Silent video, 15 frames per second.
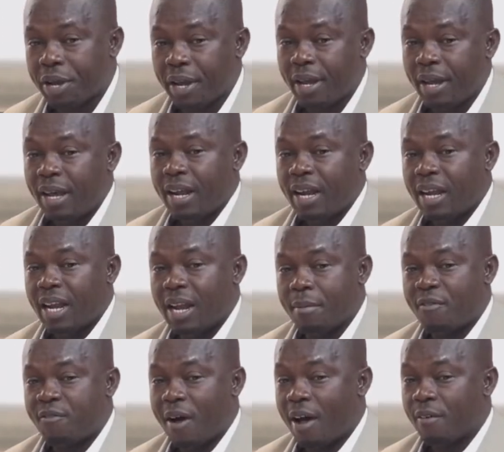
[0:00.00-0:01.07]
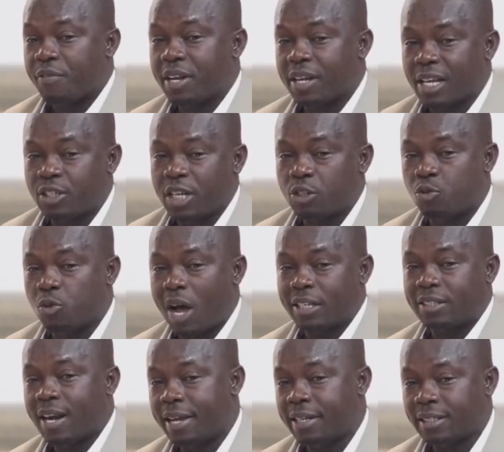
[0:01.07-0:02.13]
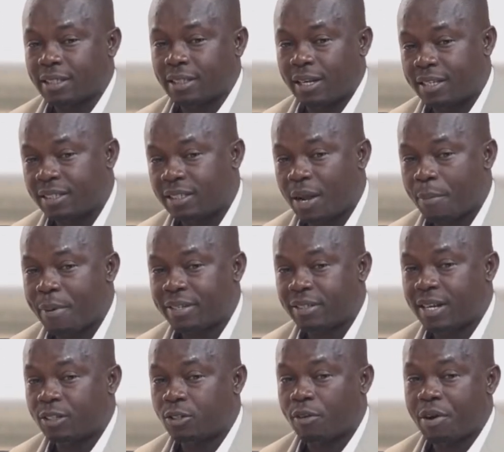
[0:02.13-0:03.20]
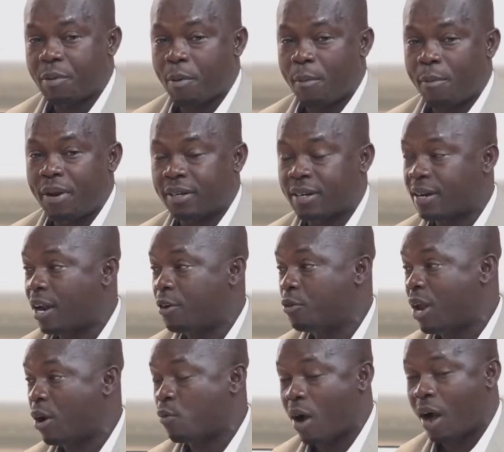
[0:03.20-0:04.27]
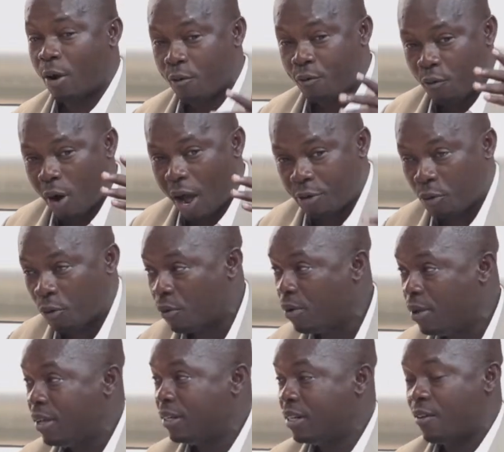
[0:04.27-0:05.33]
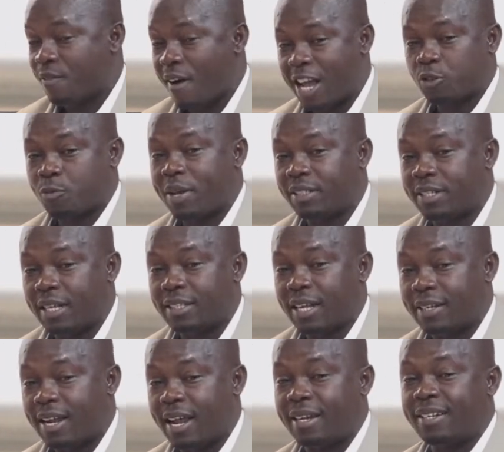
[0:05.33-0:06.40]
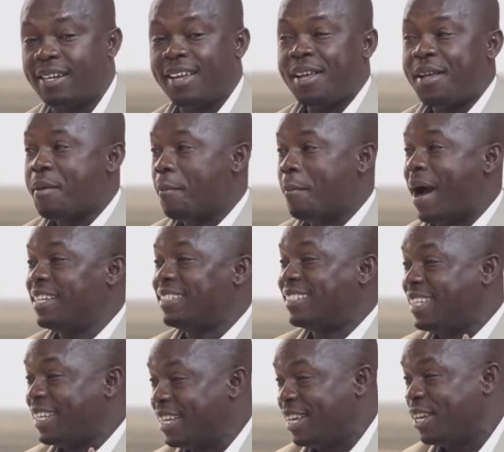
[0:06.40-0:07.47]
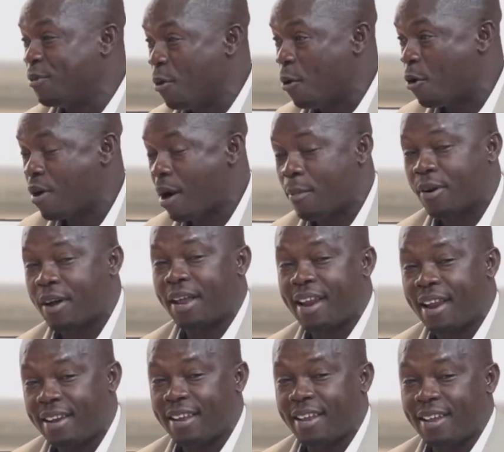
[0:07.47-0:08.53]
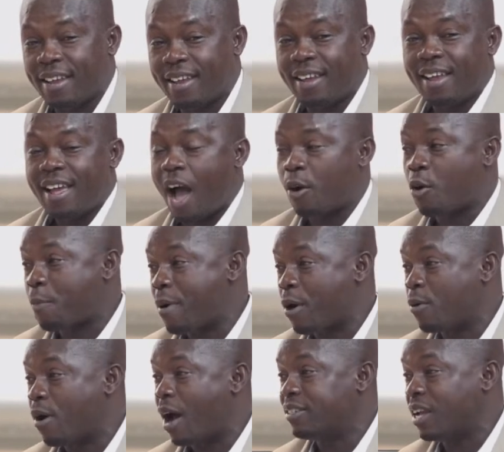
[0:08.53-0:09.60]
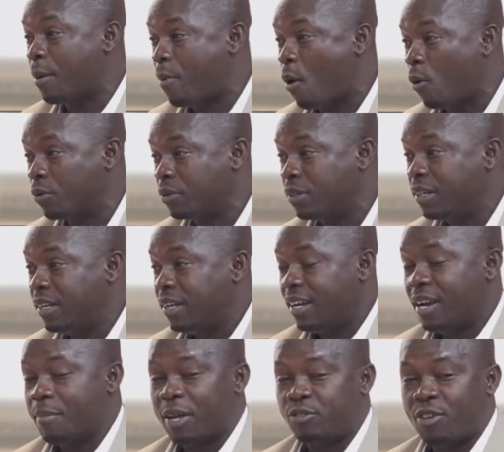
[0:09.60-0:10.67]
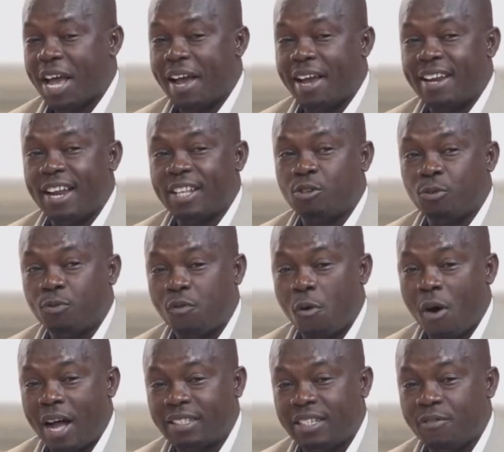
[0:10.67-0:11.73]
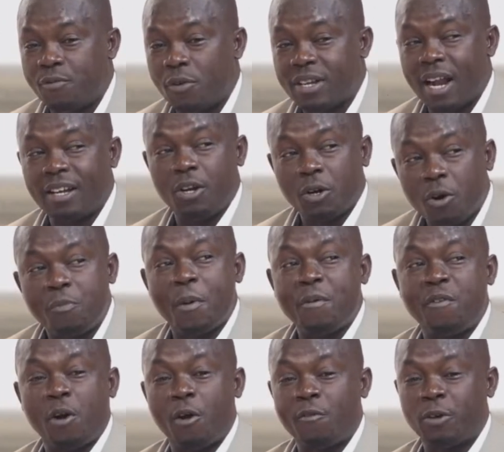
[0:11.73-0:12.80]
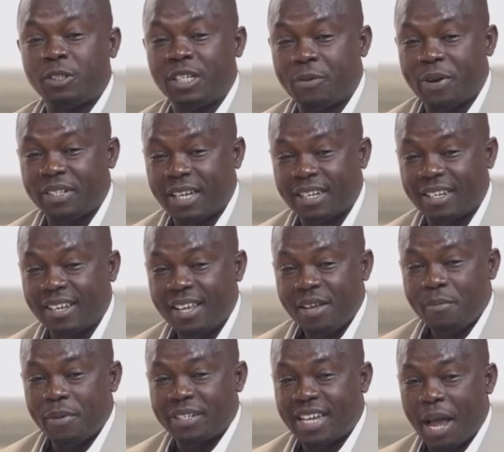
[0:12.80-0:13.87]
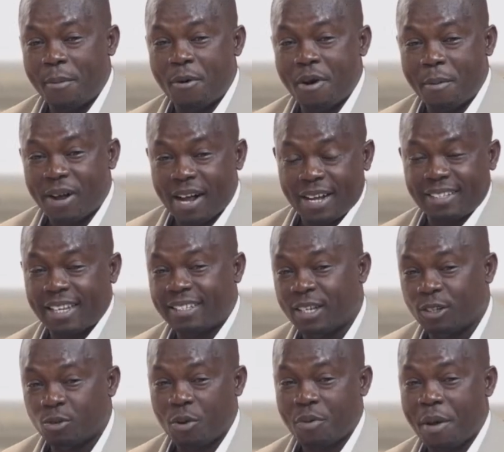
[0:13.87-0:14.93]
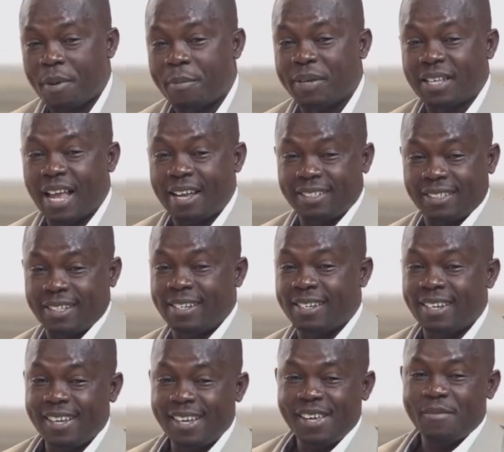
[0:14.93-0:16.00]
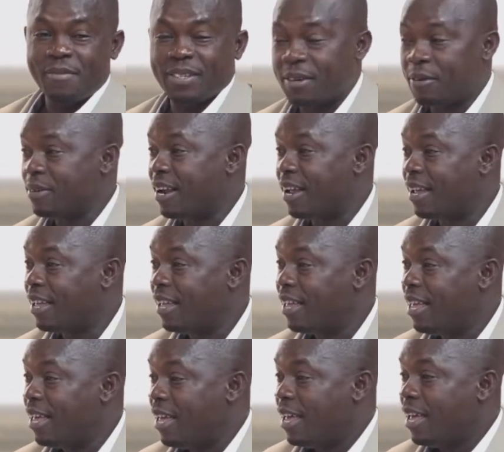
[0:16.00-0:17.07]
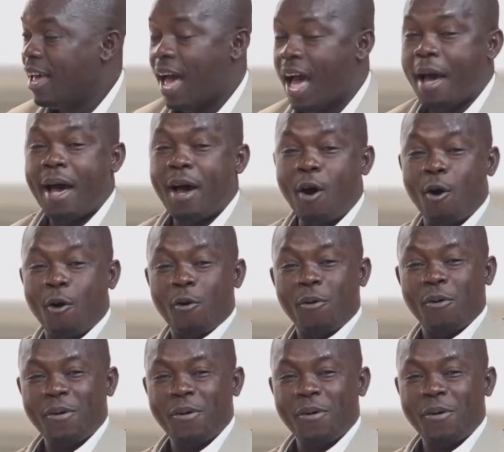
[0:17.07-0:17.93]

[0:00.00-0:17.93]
okay na ma fa fidike sie so actually his excellency the president of the republic na do dankwa akufo-addo the vice president and then my CEO honorable Kennedy akopreko Agyapong na ma chia n 24 at e for the good people of Otin region me chia honorable kakata chie so hwa me say isi kana unka okrum kasa nche am